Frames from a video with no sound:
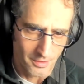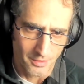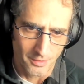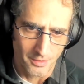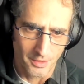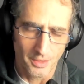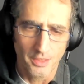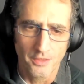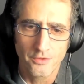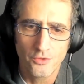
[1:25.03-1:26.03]

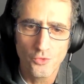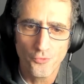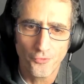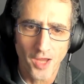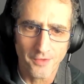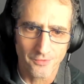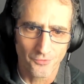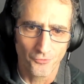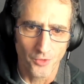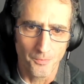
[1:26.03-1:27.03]
2 frets
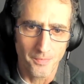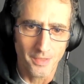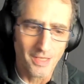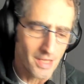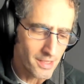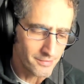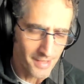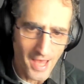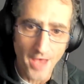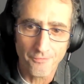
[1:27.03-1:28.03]
from E to
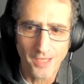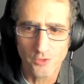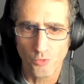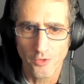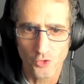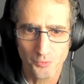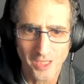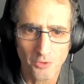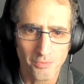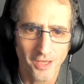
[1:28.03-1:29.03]
F. That's one of those
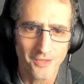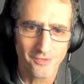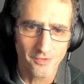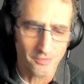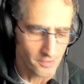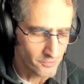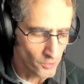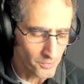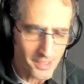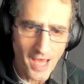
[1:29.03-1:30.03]
special places. It's
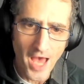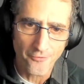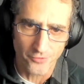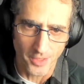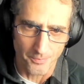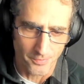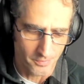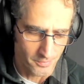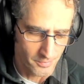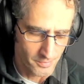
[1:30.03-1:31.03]
only a half step.
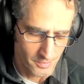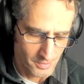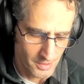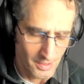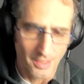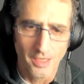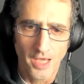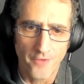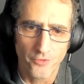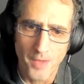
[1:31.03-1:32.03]

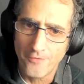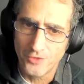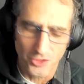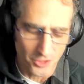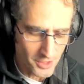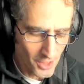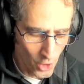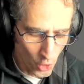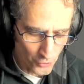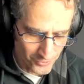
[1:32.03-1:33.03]
And from F to G, a
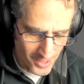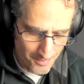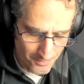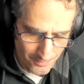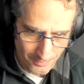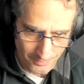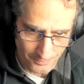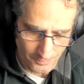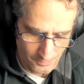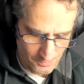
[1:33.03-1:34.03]
whole step.
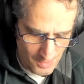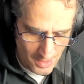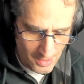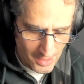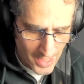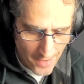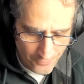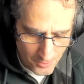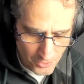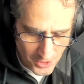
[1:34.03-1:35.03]
And
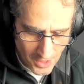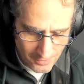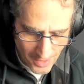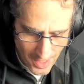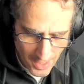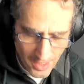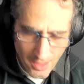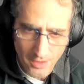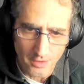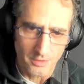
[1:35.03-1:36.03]
from G to
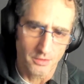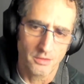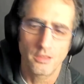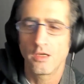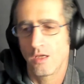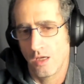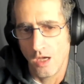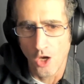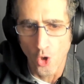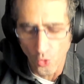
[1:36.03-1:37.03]
A,
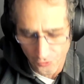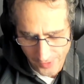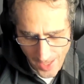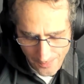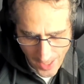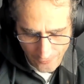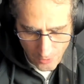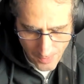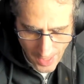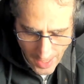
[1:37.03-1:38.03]
a whole step. And
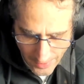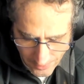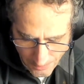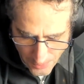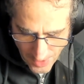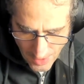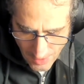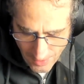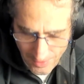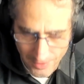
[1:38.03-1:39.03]
from A to
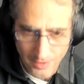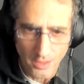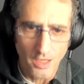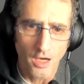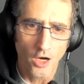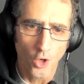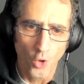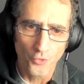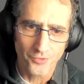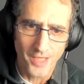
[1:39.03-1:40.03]
B, a
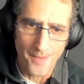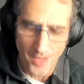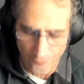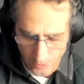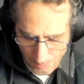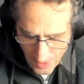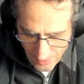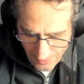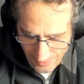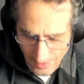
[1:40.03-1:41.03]
whole step. And from B
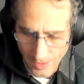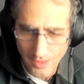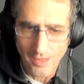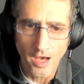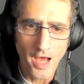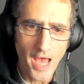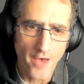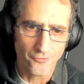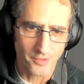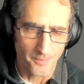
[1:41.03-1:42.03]
to C, a
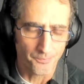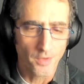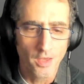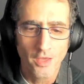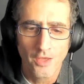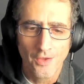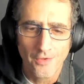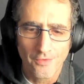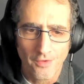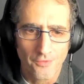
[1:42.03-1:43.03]
half step.
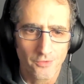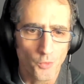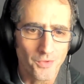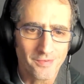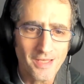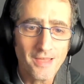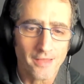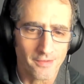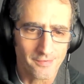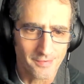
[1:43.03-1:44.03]
So we see
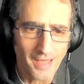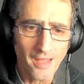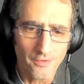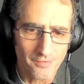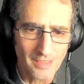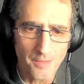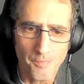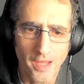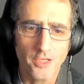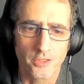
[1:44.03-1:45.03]
that the scale C
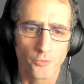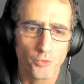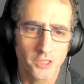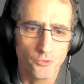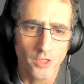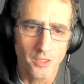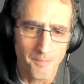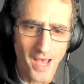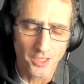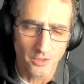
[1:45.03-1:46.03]
major, which you can
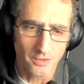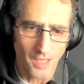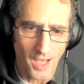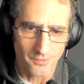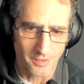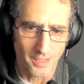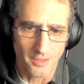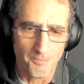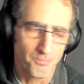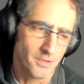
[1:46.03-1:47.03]
imagine as like
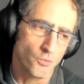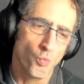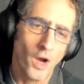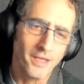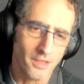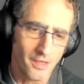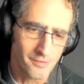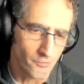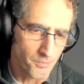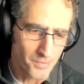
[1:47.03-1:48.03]
the white
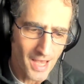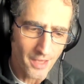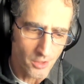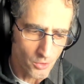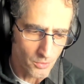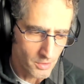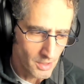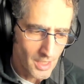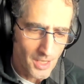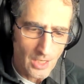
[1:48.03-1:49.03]
keys of a piano,
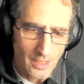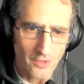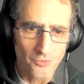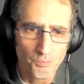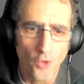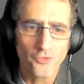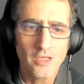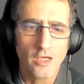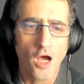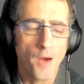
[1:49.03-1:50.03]
is
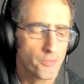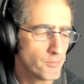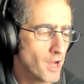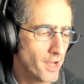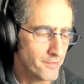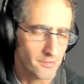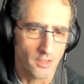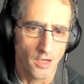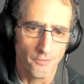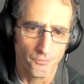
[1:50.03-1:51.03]
mostly comprised
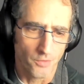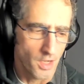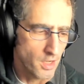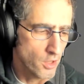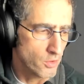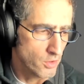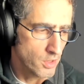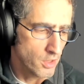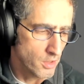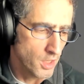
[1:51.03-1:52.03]
of
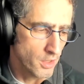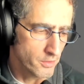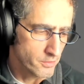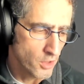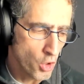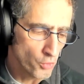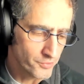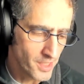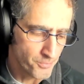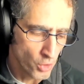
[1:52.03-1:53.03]
whole
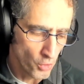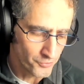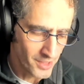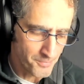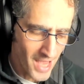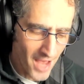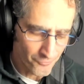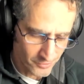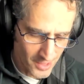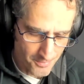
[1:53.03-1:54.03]
step,
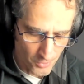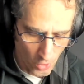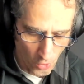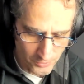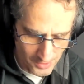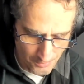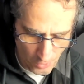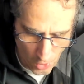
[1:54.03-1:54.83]
half step, whole step,